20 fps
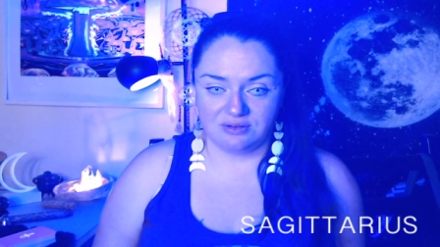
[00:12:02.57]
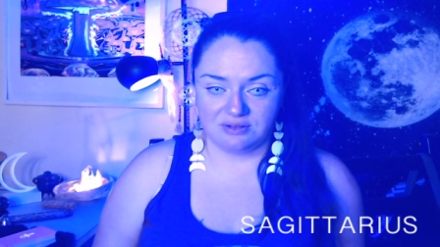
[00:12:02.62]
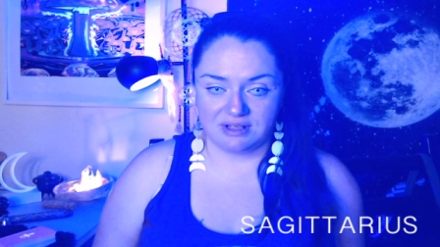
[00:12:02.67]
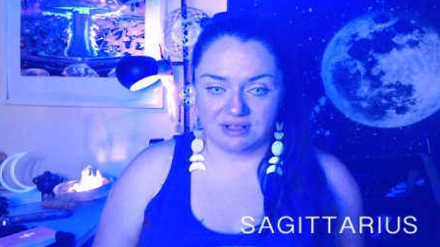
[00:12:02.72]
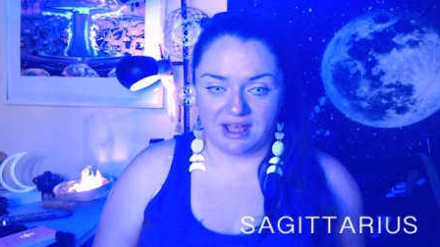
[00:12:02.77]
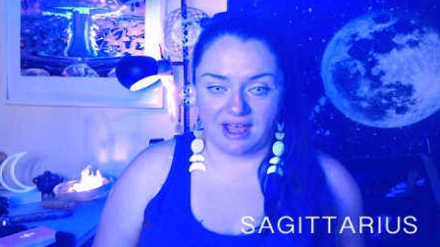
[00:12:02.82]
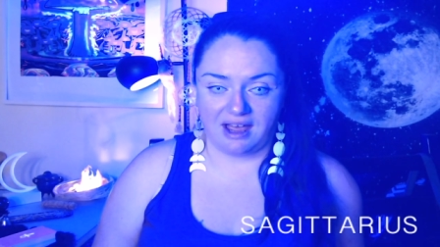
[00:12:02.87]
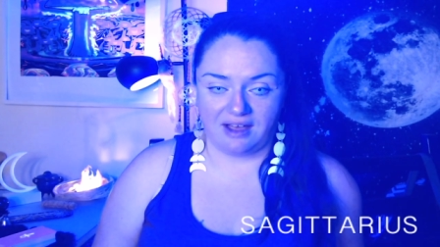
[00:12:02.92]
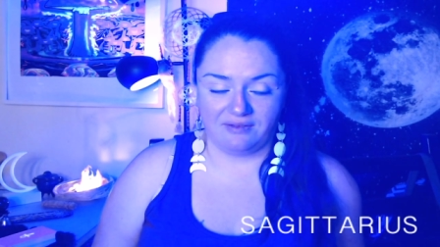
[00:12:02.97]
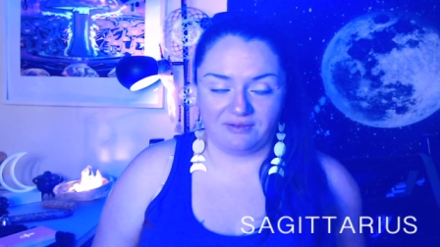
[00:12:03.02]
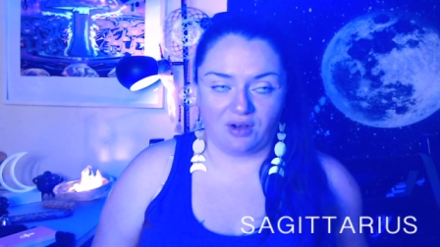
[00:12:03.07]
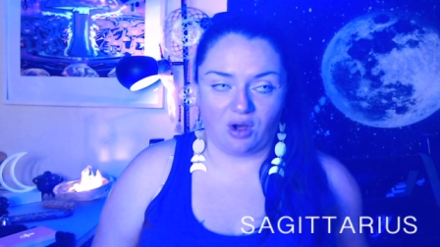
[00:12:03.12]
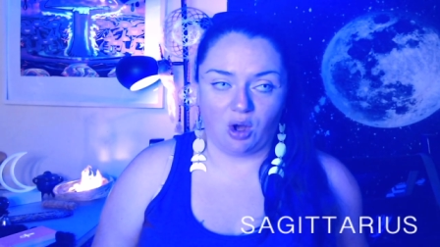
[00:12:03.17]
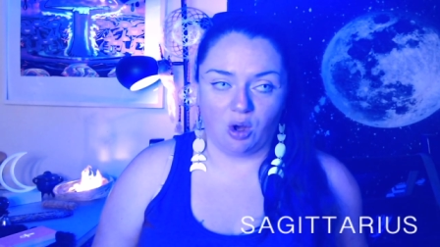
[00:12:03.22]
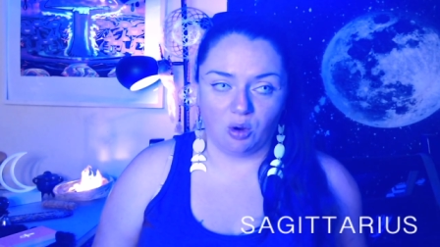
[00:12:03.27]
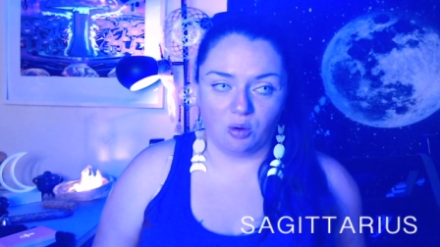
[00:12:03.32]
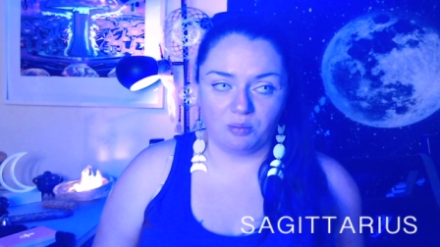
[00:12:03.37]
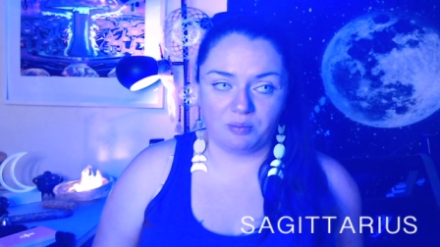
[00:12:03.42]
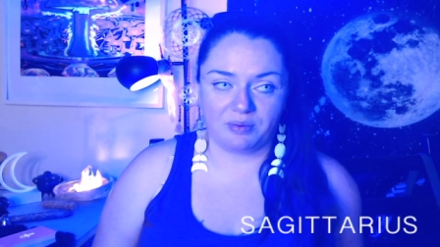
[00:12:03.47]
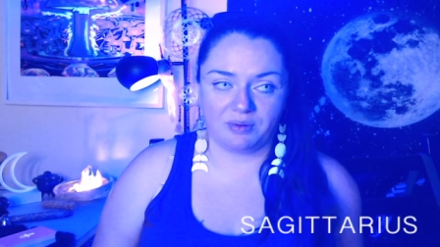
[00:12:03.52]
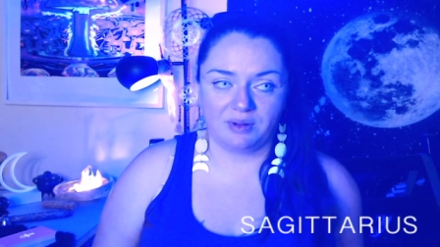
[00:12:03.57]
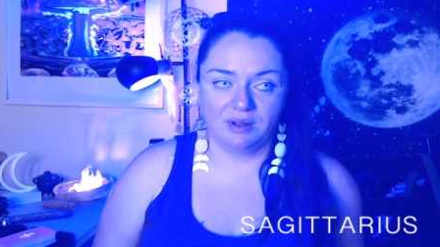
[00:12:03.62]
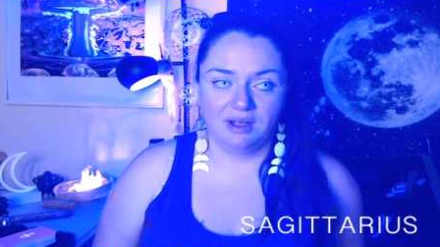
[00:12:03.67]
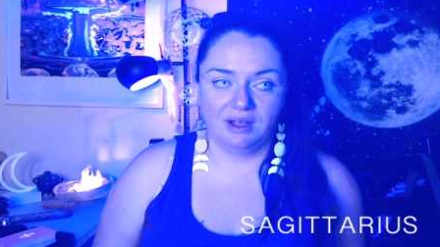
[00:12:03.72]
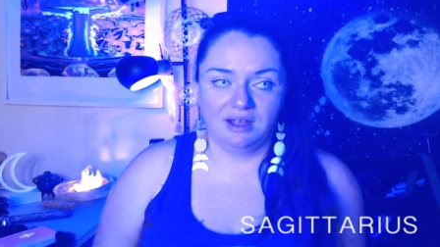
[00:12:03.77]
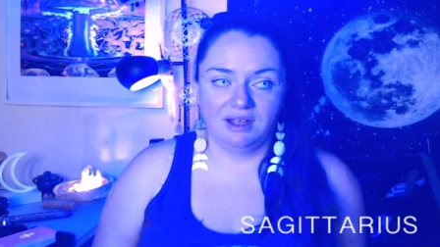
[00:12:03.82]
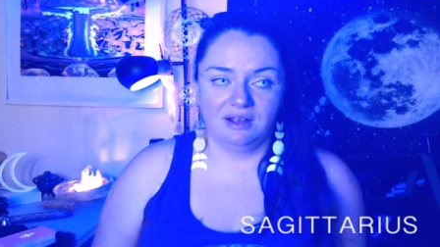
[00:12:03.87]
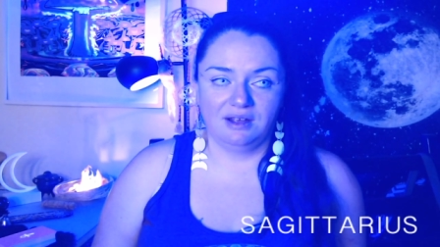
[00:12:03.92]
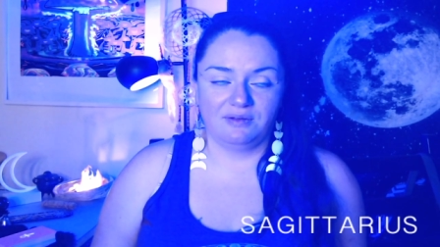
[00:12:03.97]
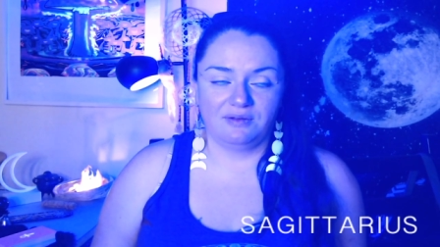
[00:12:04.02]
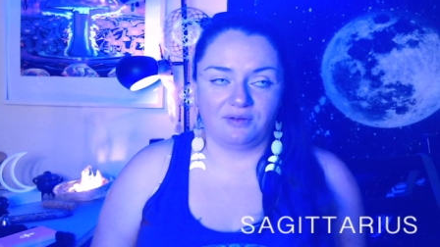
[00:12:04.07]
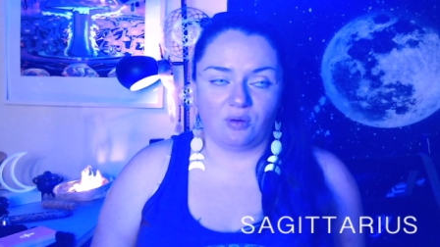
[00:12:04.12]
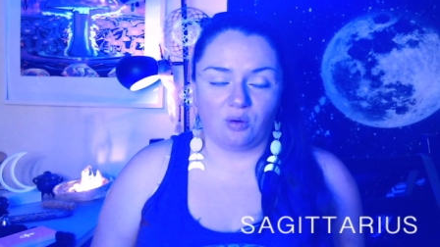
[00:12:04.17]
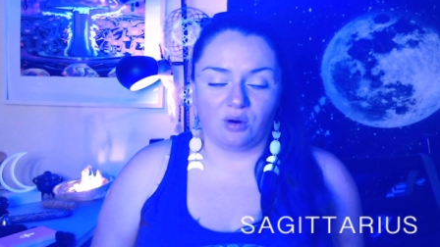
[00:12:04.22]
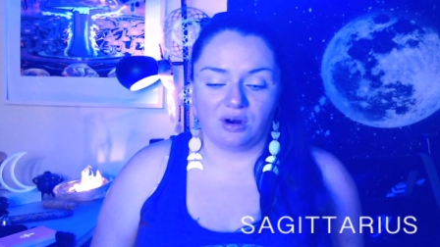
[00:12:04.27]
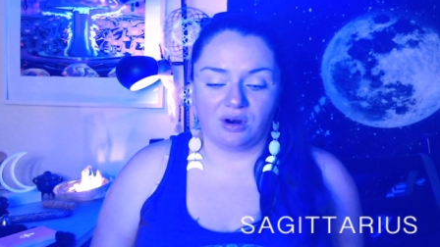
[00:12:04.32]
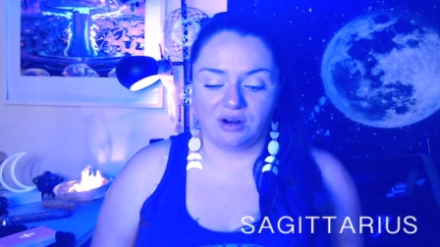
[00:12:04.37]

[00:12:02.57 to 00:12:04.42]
to have hope for